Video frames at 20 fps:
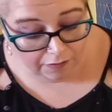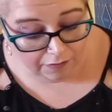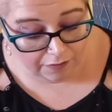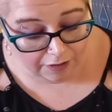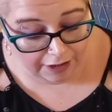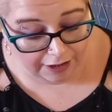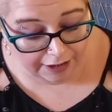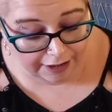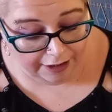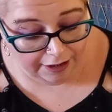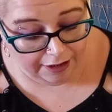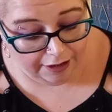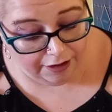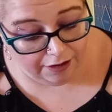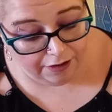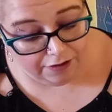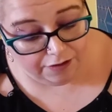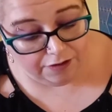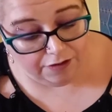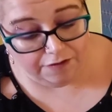Right,
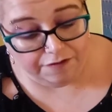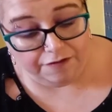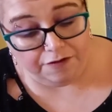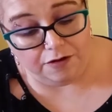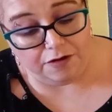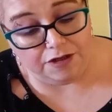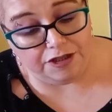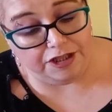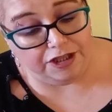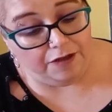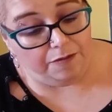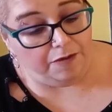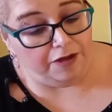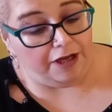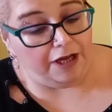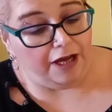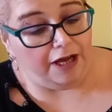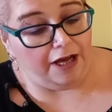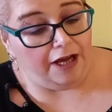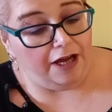so first thing we
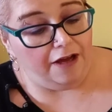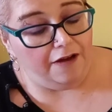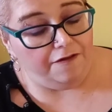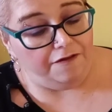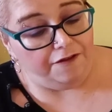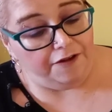have